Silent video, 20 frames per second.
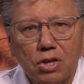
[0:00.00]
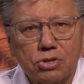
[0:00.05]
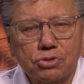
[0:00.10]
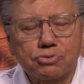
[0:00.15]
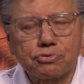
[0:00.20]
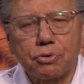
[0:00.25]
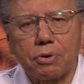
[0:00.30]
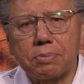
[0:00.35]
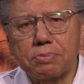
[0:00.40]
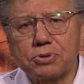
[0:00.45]

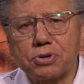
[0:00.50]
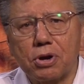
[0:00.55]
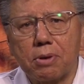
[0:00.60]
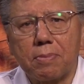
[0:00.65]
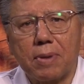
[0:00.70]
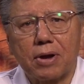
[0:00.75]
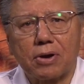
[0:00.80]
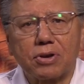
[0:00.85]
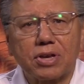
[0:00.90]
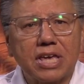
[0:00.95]
Scripture
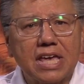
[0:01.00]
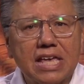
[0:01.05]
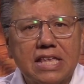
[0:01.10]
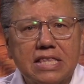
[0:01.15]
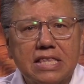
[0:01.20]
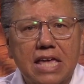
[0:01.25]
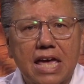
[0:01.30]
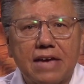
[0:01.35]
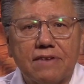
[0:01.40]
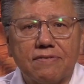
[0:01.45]
about
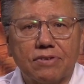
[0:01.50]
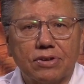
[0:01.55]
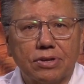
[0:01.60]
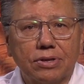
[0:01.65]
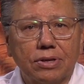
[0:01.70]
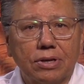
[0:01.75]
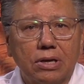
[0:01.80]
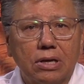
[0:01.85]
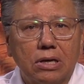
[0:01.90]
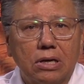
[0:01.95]
King David
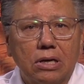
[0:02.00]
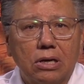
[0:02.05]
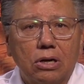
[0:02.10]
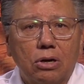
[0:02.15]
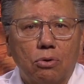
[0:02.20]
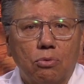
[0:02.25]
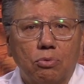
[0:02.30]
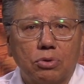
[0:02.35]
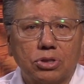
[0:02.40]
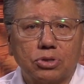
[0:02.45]

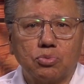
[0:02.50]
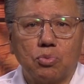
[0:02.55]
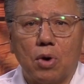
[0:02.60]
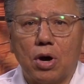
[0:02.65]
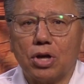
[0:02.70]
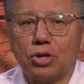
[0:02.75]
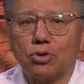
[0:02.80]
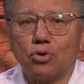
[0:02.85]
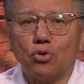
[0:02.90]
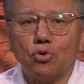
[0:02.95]
was
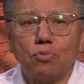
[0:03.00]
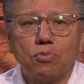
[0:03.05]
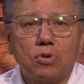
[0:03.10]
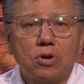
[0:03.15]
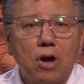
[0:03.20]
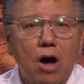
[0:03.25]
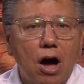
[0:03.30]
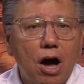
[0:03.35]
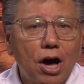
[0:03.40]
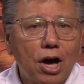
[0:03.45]
one whom
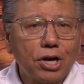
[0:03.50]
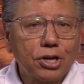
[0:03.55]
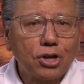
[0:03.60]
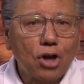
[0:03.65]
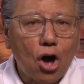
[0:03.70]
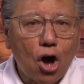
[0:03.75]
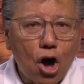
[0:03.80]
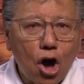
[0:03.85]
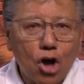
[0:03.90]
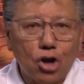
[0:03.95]

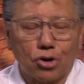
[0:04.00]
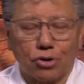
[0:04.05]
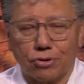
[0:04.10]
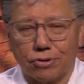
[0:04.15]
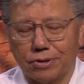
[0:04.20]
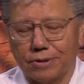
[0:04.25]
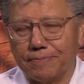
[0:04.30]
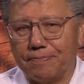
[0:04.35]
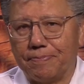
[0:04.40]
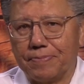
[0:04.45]
God
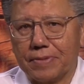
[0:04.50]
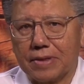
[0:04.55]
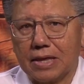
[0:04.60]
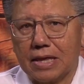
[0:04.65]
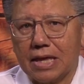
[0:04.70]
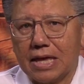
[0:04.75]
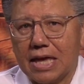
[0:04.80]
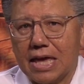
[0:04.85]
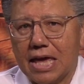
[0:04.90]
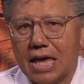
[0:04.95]
honored,
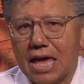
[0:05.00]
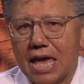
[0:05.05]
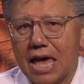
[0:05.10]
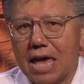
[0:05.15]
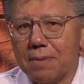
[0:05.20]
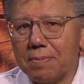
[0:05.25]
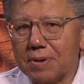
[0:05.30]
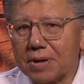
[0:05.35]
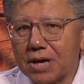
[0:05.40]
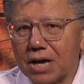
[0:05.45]

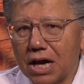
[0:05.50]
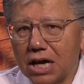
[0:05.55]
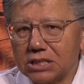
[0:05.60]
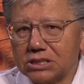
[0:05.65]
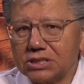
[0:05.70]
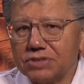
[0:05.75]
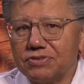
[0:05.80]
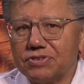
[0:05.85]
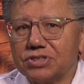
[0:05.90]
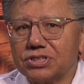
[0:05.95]
and
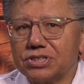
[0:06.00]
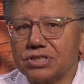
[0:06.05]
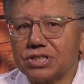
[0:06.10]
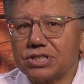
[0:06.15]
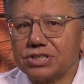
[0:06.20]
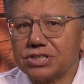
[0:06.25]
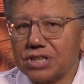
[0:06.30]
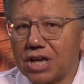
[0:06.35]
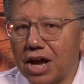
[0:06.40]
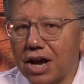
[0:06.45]
because of his
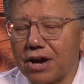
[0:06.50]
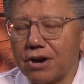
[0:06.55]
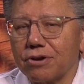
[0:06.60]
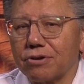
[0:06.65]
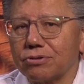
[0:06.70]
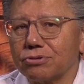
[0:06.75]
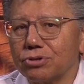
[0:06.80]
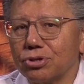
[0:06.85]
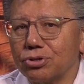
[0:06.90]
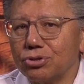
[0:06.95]

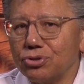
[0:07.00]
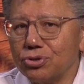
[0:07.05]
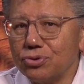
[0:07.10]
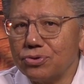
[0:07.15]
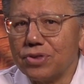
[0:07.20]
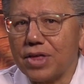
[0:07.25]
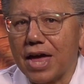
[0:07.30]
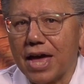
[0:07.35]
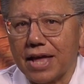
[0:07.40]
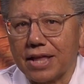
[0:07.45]
desire to
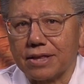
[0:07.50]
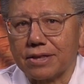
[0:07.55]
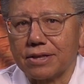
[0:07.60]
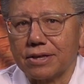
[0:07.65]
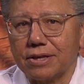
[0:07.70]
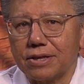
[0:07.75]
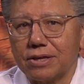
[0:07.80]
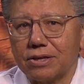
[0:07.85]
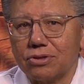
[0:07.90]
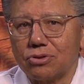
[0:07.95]
do that,
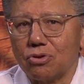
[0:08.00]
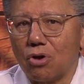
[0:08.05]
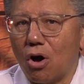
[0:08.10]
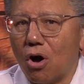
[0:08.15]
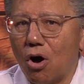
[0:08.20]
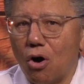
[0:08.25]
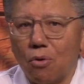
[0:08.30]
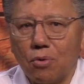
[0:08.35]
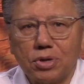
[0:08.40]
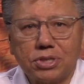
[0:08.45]
to
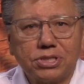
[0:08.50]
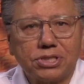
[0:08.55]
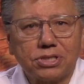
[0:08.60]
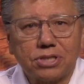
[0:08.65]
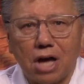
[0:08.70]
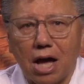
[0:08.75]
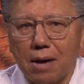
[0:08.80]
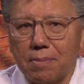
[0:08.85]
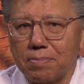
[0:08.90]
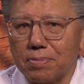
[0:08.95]
always
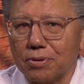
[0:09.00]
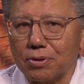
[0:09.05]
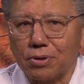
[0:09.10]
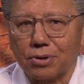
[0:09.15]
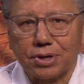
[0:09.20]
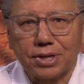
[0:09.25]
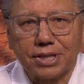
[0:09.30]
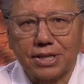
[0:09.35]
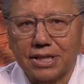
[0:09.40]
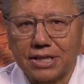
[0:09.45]
stop,
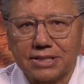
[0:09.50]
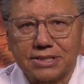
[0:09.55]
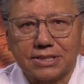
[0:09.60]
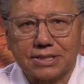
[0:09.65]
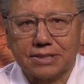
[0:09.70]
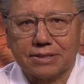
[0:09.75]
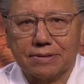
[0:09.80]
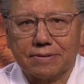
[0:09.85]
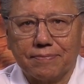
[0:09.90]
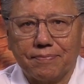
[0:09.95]
look, and listen.